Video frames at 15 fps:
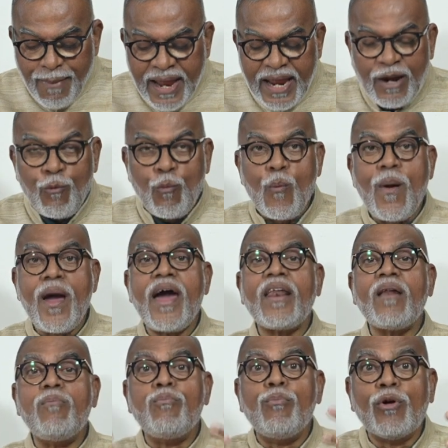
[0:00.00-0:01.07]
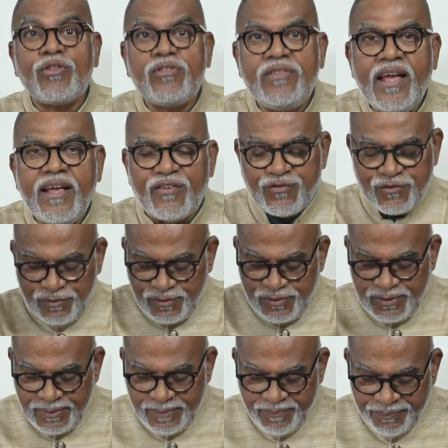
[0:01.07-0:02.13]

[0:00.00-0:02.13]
men were Buddhists.